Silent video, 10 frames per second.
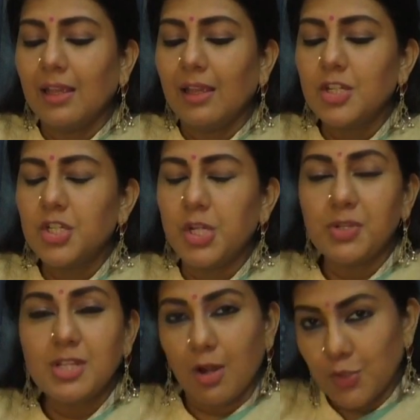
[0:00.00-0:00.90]
she
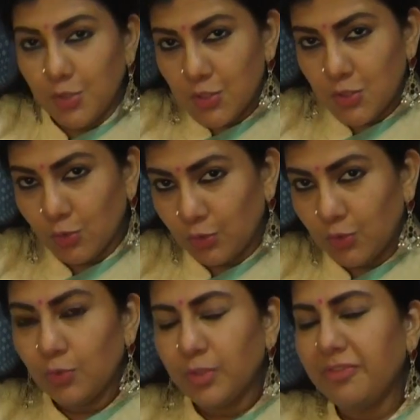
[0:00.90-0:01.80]
was understood
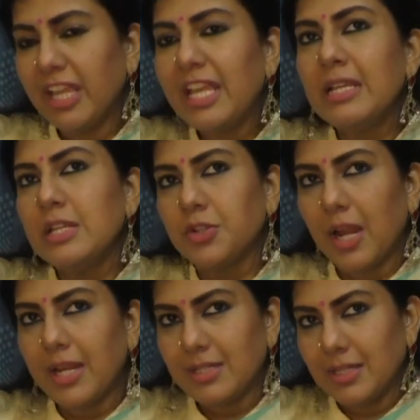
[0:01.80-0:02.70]
through the various
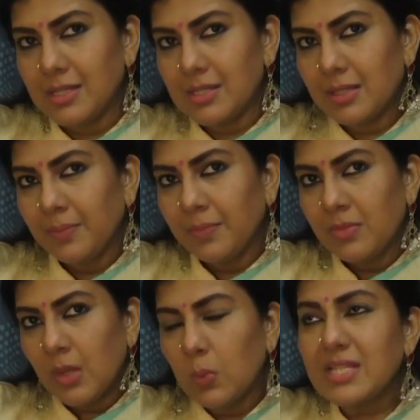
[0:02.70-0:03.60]
writings,
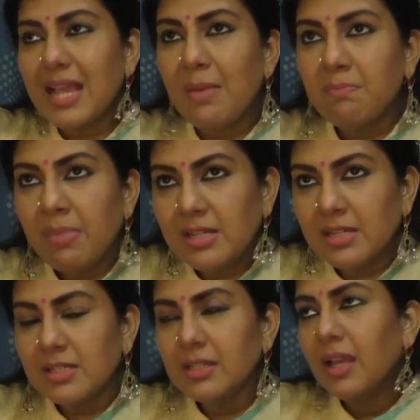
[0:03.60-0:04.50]
was
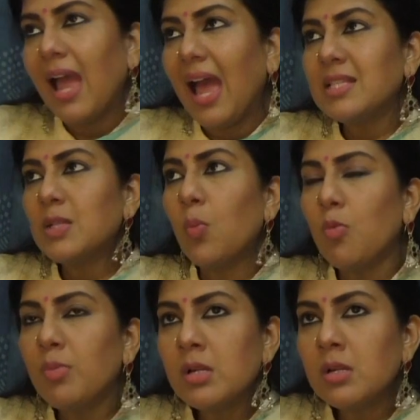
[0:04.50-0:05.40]
embedded as a
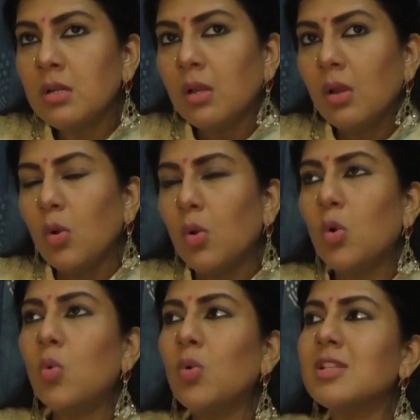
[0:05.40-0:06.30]
woman
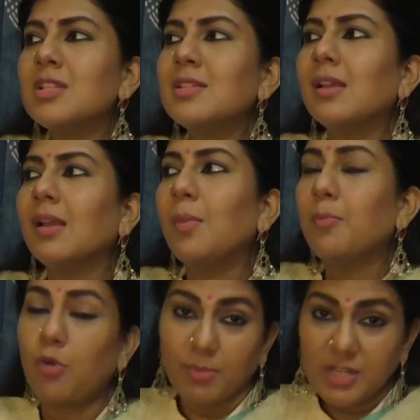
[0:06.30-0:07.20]
who was
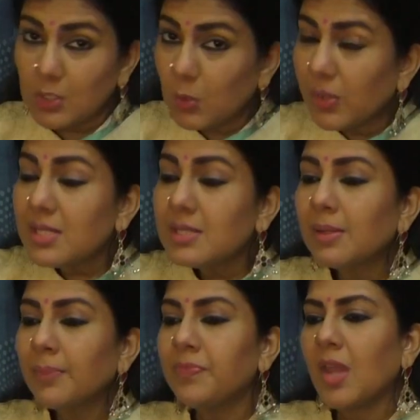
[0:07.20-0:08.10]

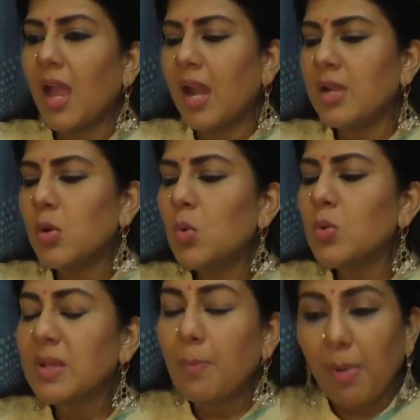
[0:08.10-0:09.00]
promiscuous and who
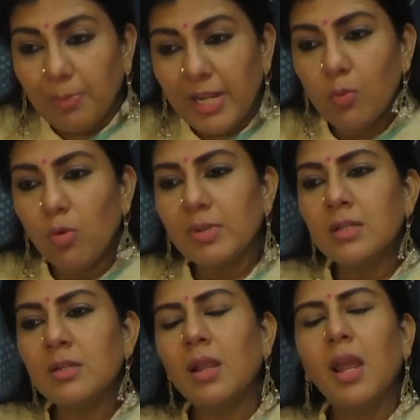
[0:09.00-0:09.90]
was a public
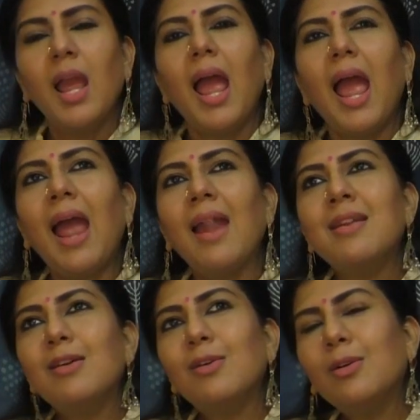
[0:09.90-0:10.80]
woman
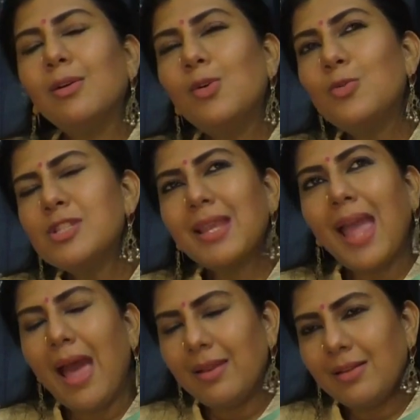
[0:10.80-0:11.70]
and whose
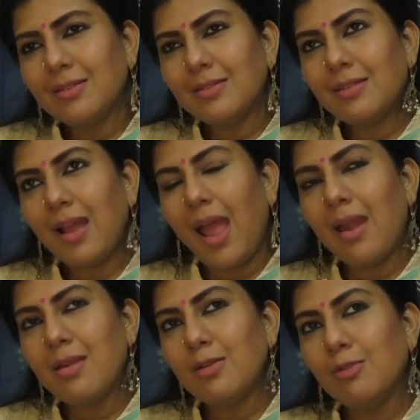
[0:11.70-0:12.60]
character
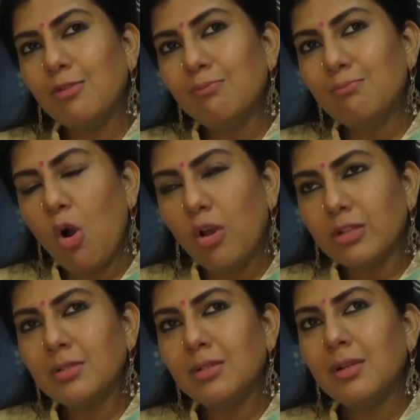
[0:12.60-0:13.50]
and
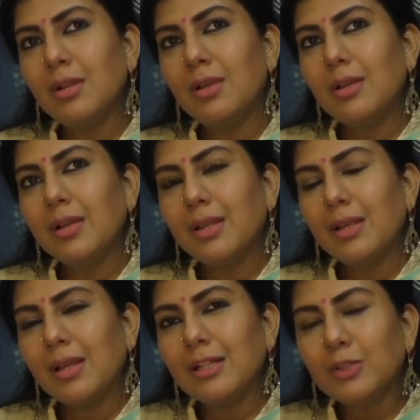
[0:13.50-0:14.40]
moral
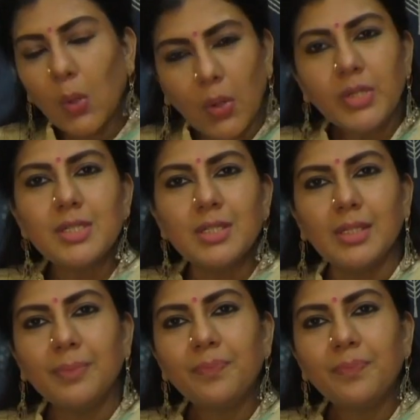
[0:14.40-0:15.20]
authority